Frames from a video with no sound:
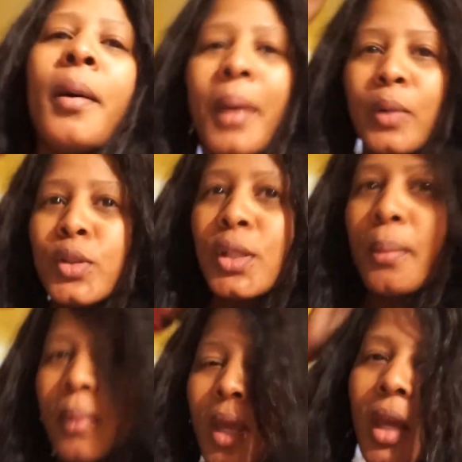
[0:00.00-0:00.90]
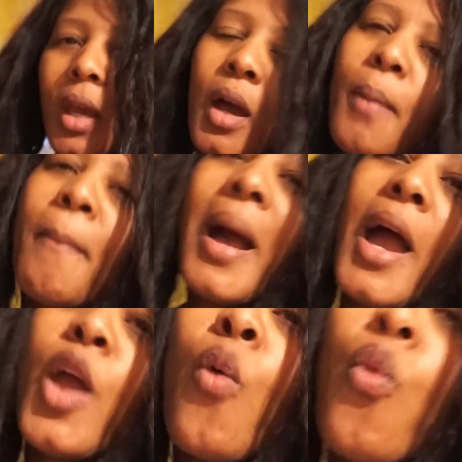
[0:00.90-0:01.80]
about to make
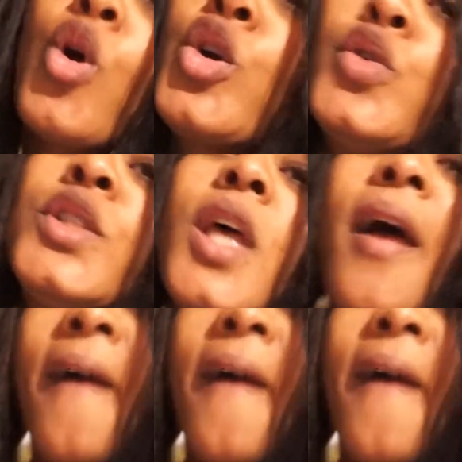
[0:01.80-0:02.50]
my world